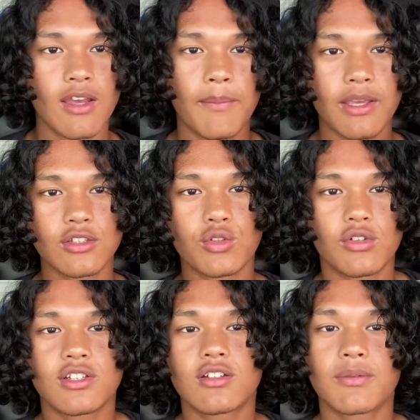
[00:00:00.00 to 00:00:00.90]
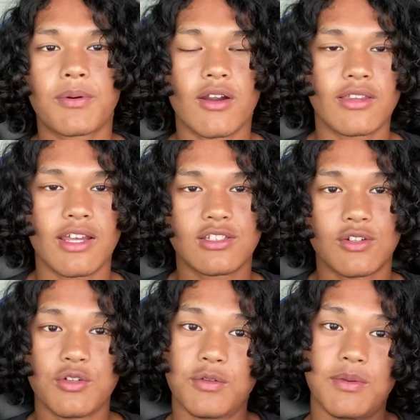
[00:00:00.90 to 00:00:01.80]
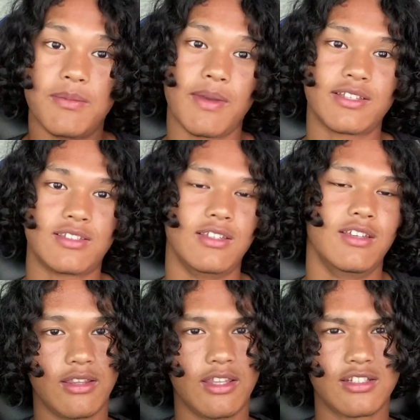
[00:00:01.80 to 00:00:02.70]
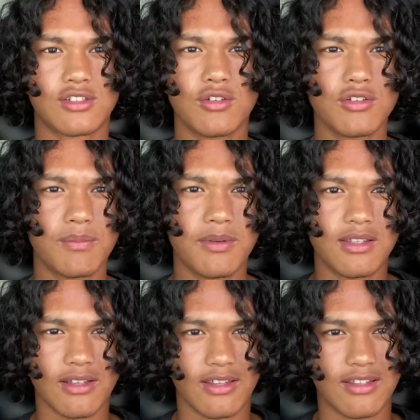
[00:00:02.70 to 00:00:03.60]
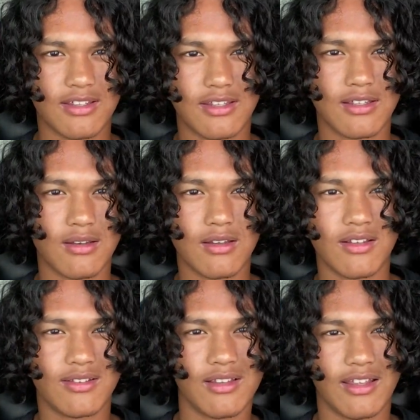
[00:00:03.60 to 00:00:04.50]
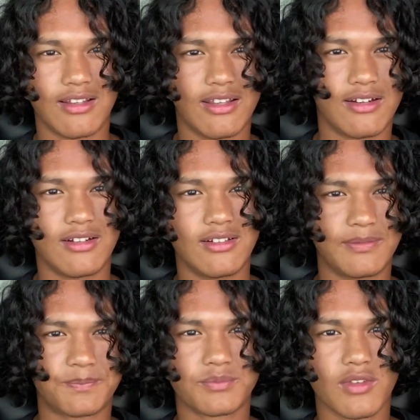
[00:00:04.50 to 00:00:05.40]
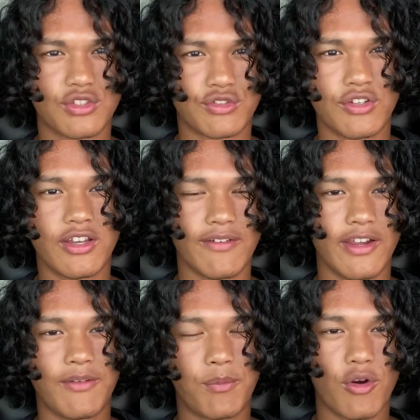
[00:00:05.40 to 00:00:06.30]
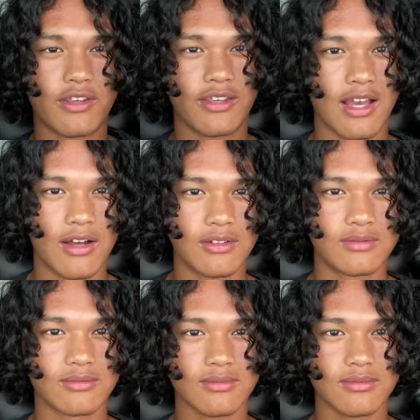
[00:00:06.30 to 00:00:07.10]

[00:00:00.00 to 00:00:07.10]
because those are the part that is going to be messy, and there's going to be like little string of hair poking out.